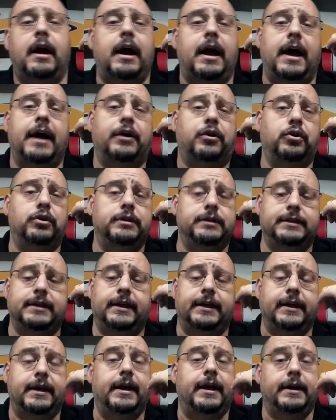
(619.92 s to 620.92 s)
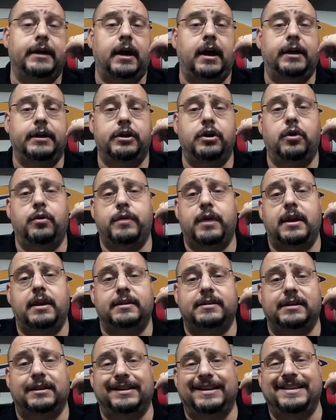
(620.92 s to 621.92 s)
I couldn't tell you. I know that
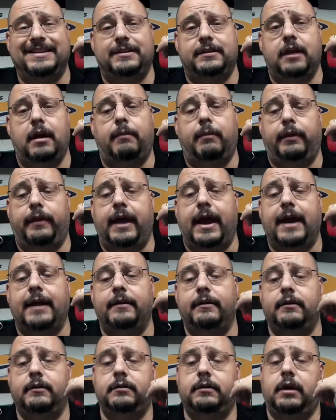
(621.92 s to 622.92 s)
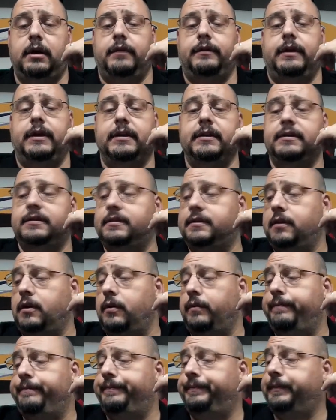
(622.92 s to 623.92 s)
it's at least double that on this. So
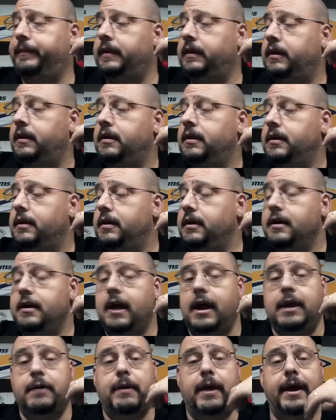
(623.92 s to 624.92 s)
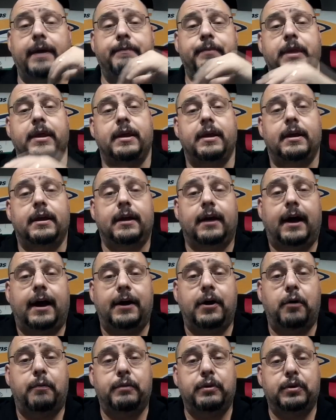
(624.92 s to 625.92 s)
anyway, I
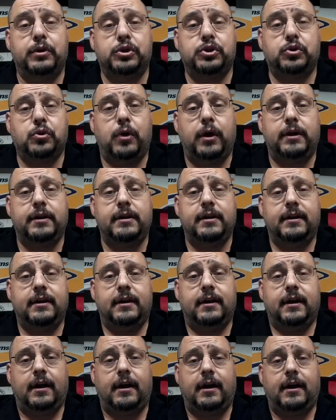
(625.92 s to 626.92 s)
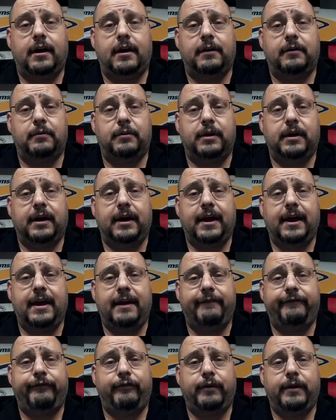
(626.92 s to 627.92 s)
hope you enjoyed what I
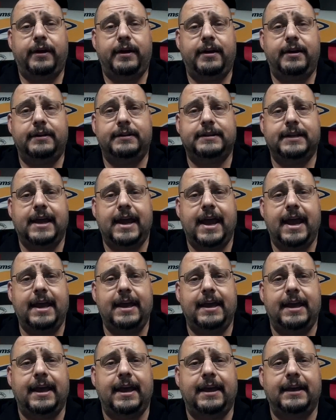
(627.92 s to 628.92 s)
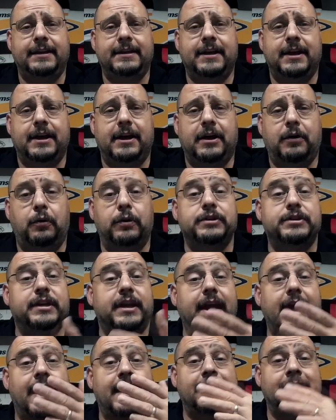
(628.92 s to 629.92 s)
have for you today. And once
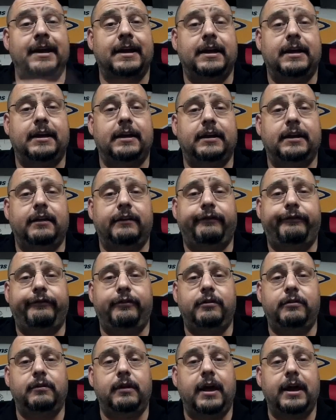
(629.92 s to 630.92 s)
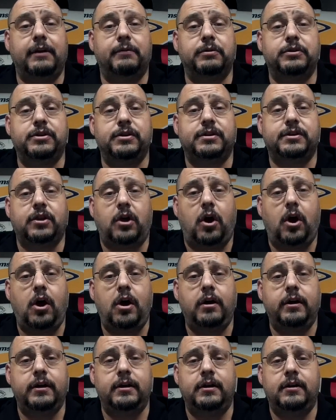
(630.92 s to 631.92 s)
again, if you like what you
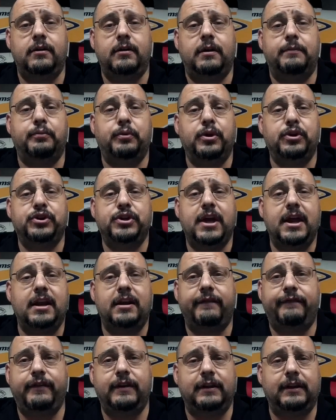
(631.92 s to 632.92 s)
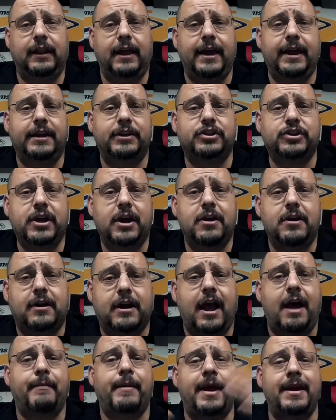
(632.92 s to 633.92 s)
saw, I appreciate it if you'd like, share,
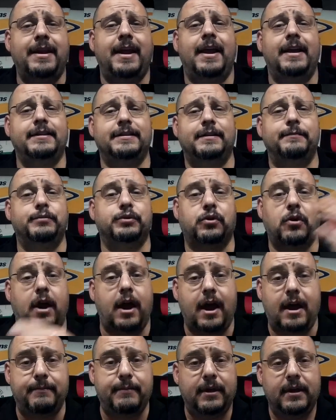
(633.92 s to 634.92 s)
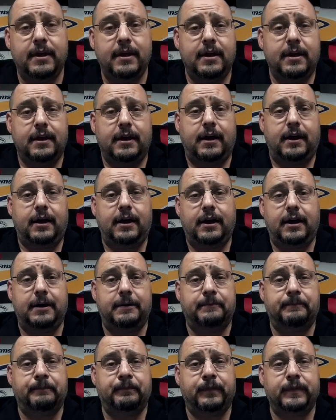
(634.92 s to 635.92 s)
comment, and subscribe. So
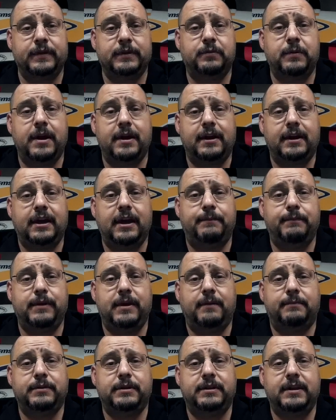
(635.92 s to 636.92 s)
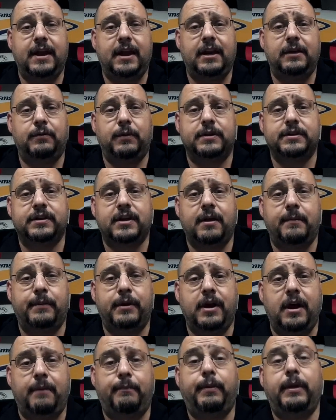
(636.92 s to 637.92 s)
I can keep you up to date on what's coming
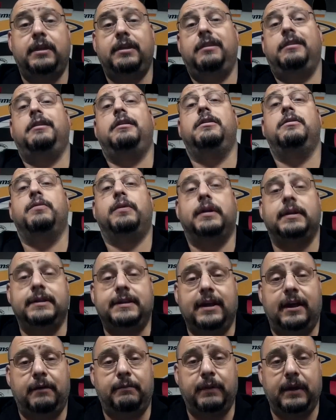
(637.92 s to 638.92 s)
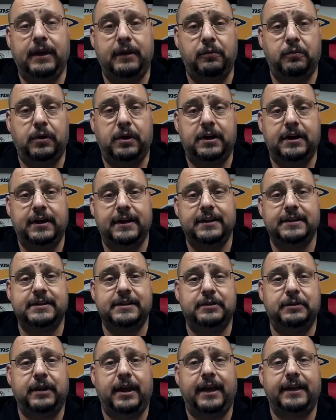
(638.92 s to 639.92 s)
up, and you can tell me what it is
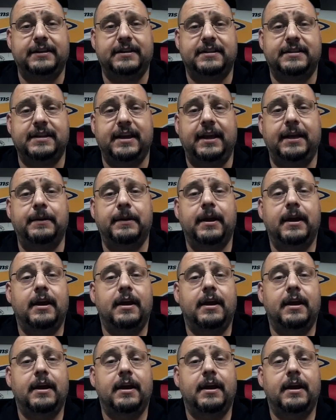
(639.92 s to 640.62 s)
you'd like to see.